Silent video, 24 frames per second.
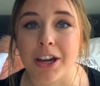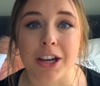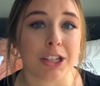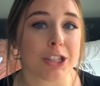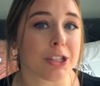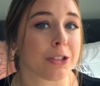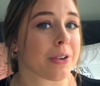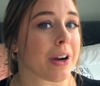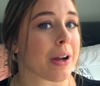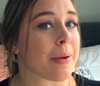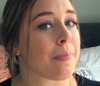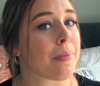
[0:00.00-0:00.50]

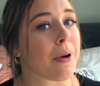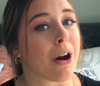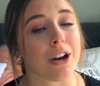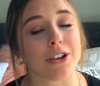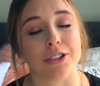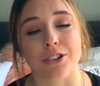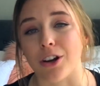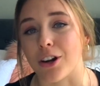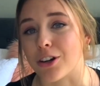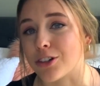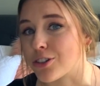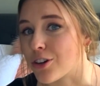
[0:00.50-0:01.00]
so I
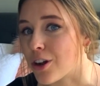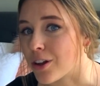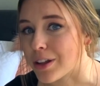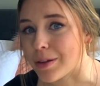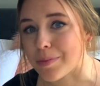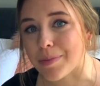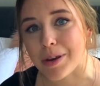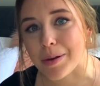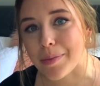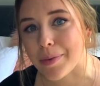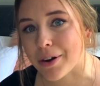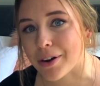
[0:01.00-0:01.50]
bought dark
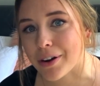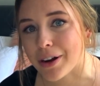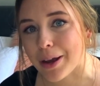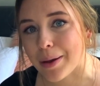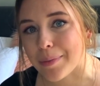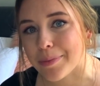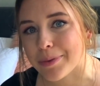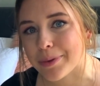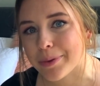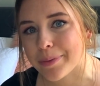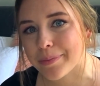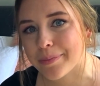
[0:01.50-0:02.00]
chocolate peanut butter
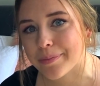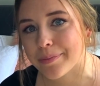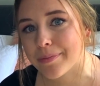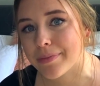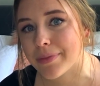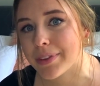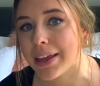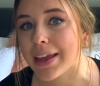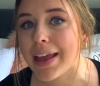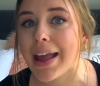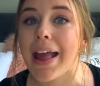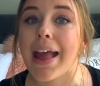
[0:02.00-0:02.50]
cups.
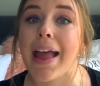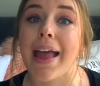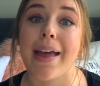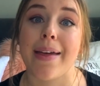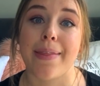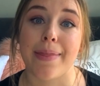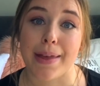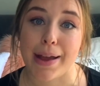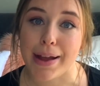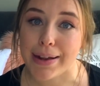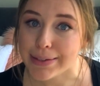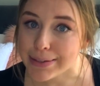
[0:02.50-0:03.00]

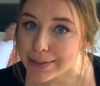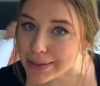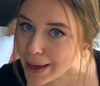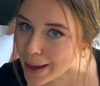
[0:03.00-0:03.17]
And that's